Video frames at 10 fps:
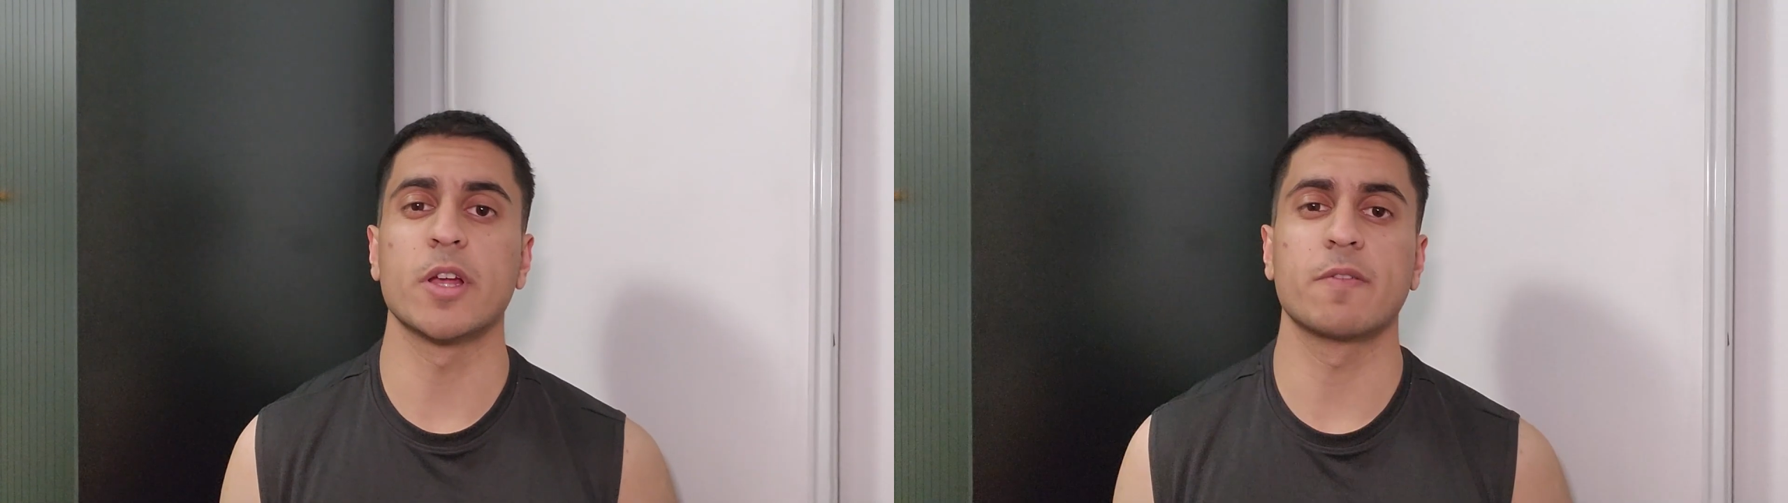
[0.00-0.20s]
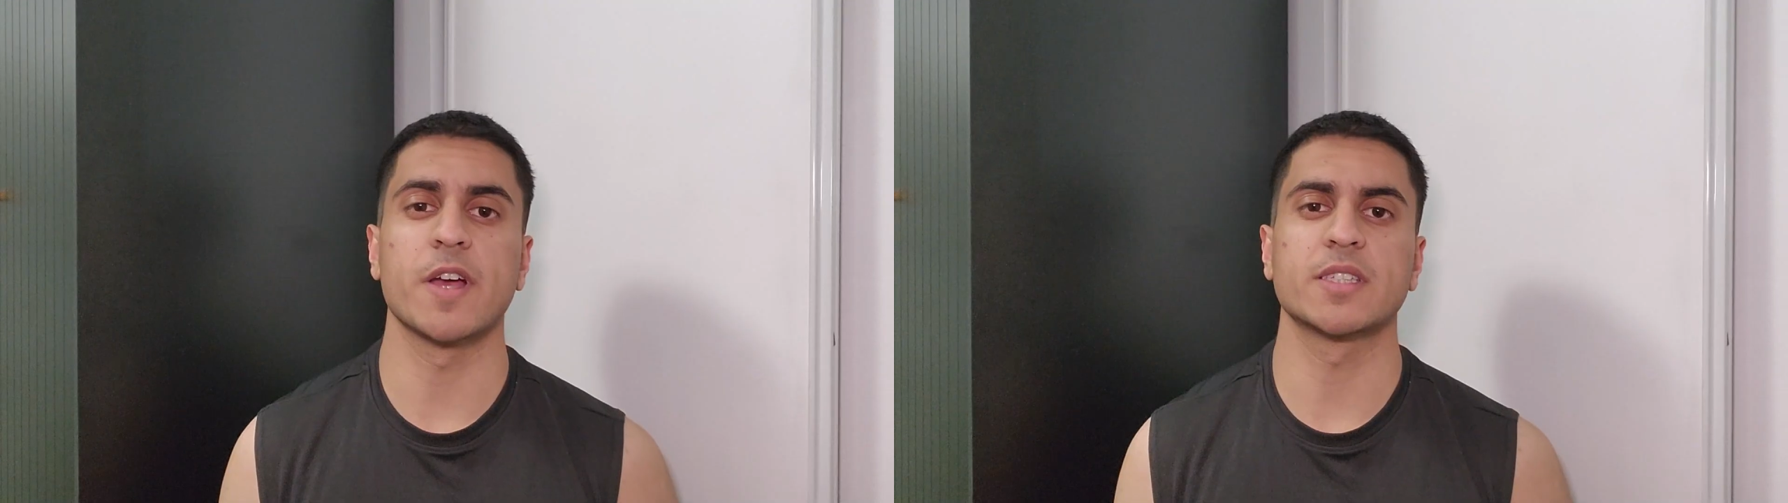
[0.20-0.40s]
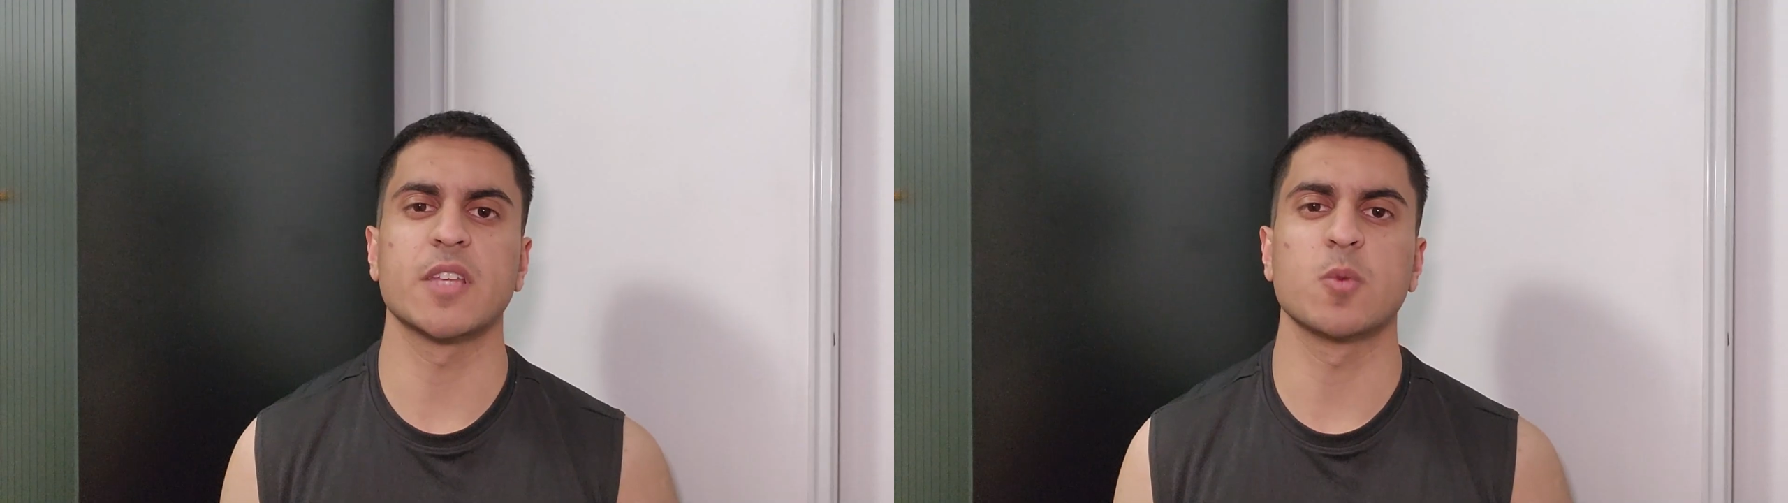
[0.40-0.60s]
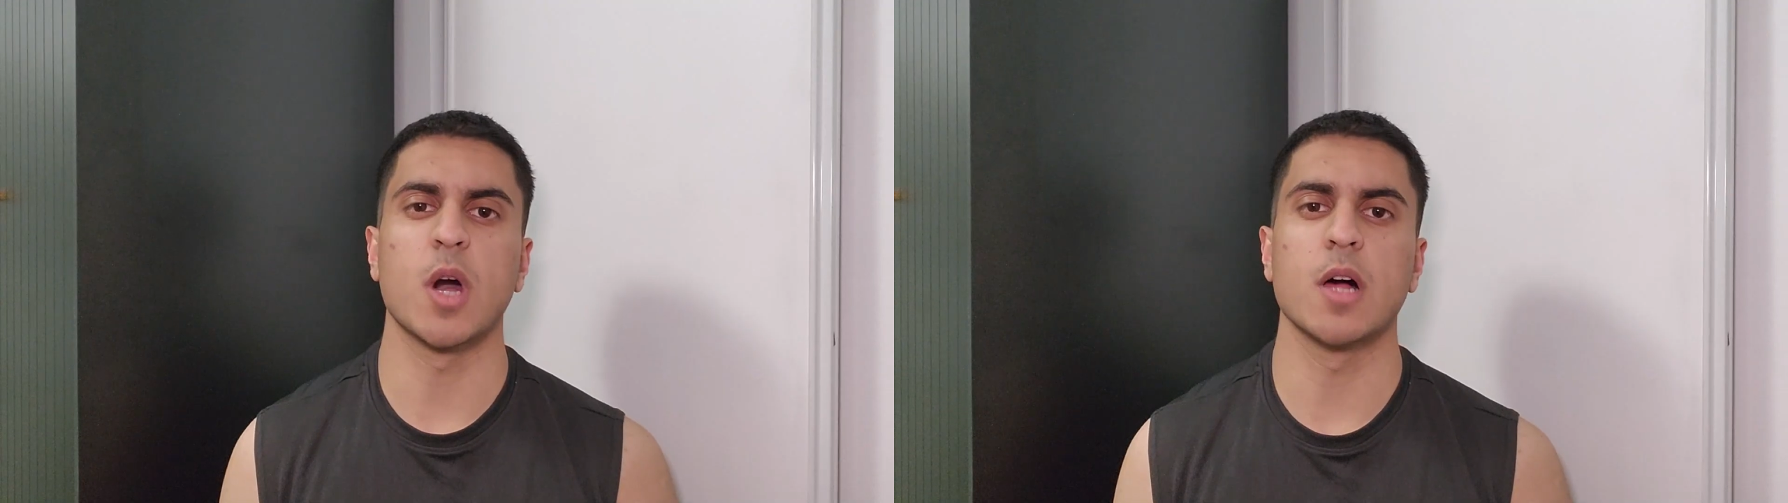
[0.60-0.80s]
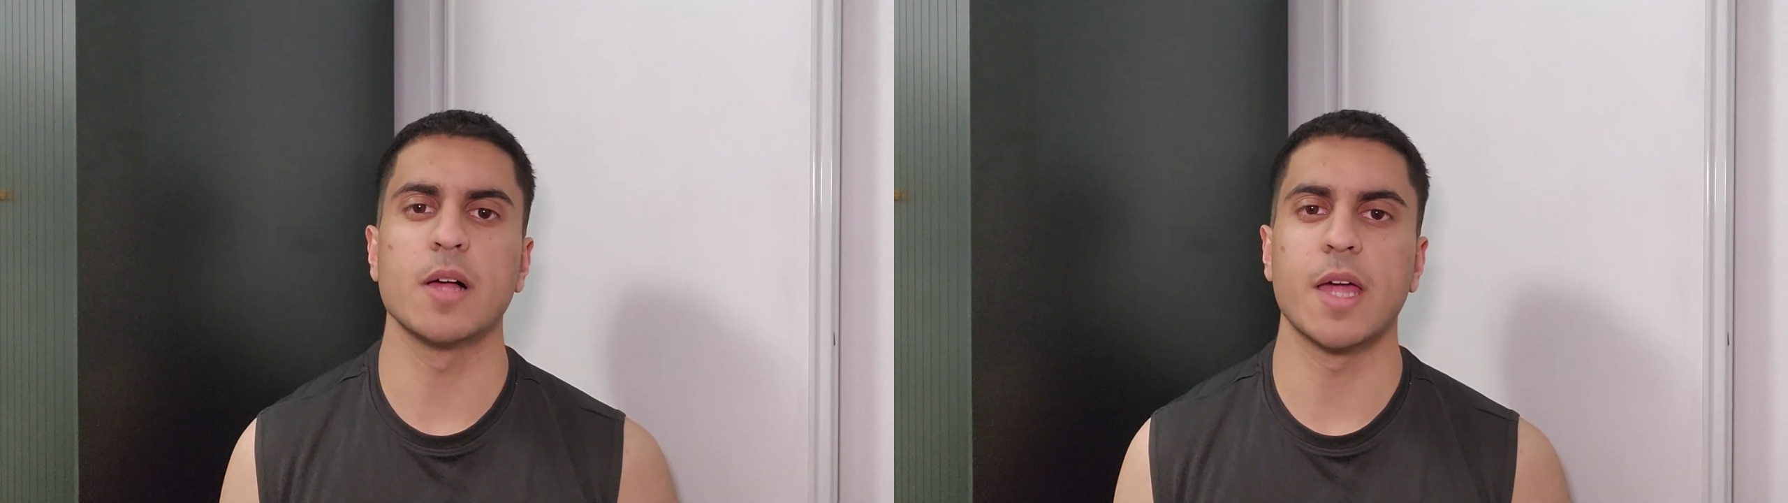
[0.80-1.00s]
effects as
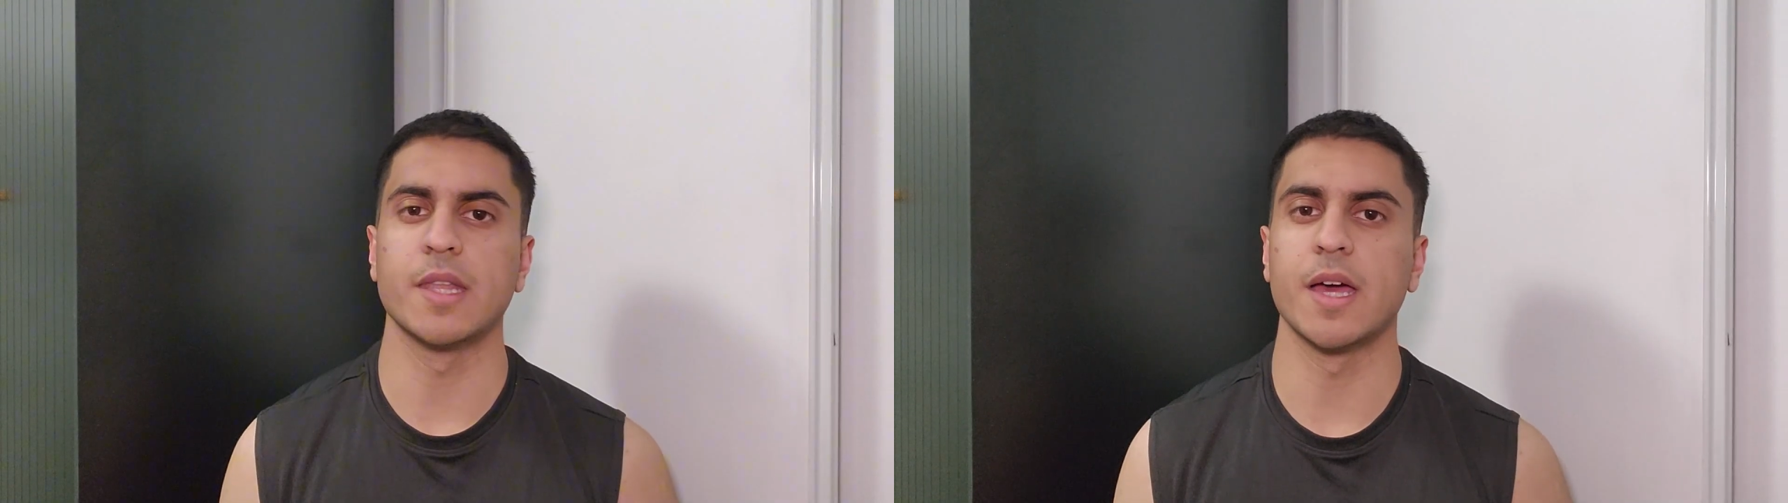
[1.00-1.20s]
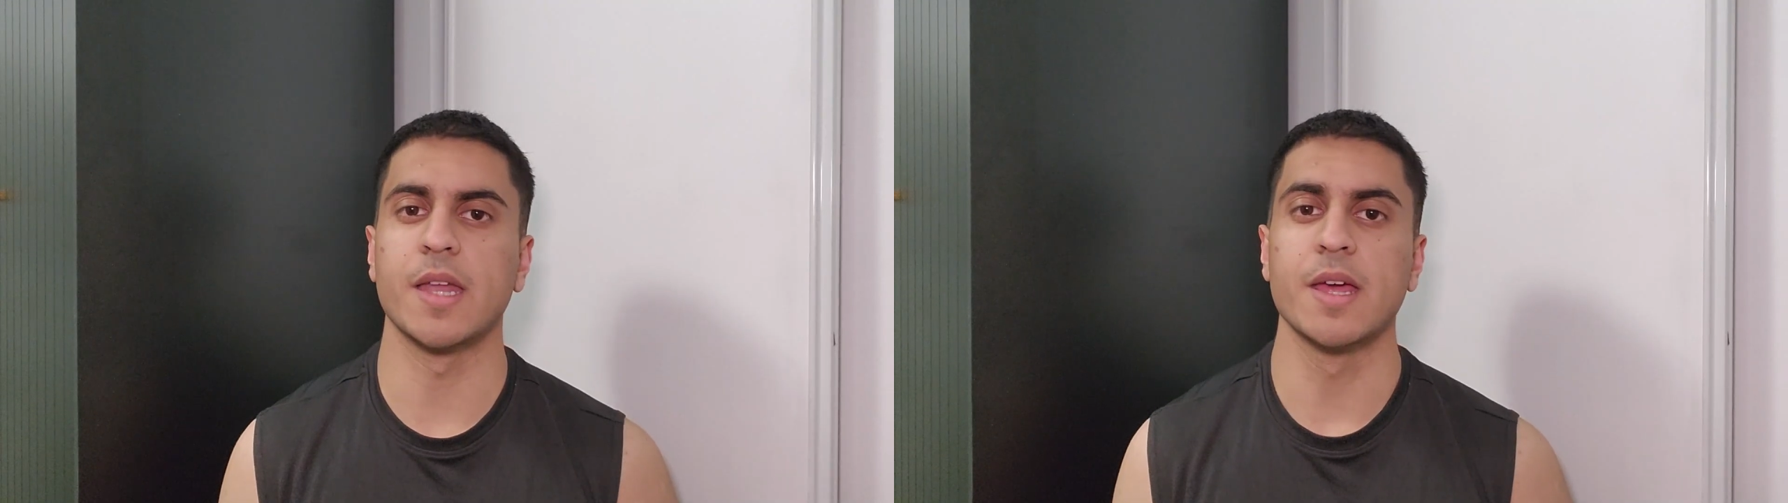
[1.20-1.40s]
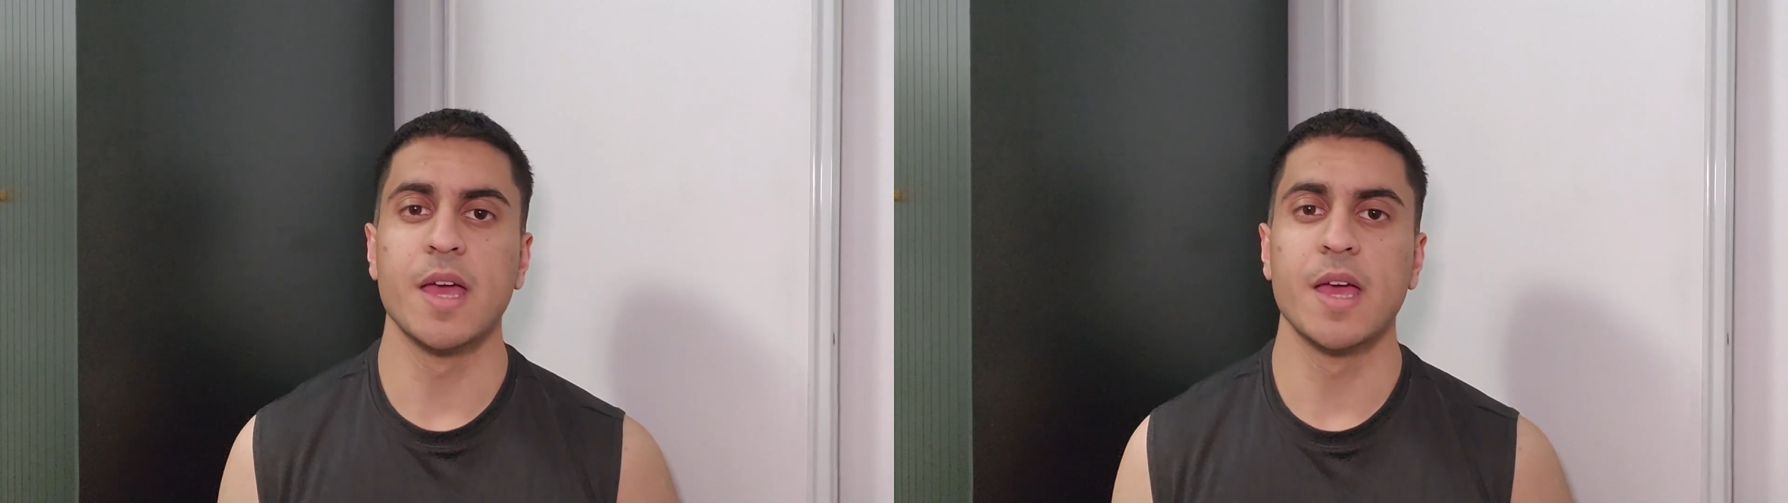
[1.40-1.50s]
well. And then